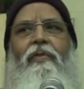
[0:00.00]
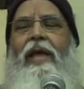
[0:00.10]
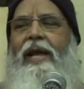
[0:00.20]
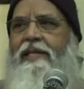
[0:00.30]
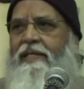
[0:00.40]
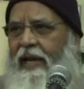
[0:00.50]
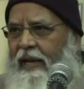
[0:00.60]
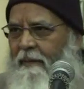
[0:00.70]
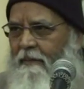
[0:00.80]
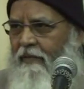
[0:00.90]
Next
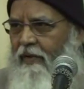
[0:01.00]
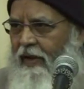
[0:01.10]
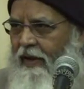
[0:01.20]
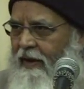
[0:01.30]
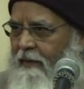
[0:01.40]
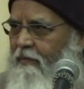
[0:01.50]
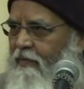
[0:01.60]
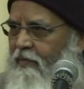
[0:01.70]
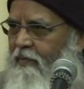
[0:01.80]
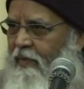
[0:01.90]
time he
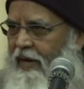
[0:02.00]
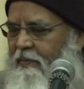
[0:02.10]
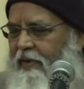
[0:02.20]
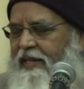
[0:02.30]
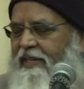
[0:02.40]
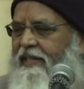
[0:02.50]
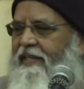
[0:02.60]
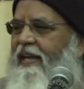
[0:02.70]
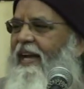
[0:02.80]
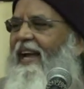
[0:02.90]
comes, Mahatma
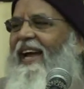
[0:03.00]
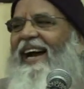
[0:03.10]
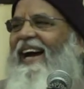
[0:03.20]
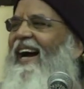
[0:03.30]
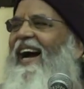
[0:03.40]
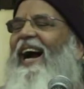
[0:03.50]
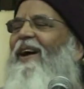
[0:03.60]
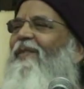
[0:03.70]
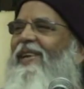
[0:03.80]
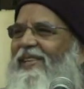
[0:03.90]
says, ah,
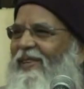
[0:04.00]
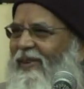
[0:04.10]
how is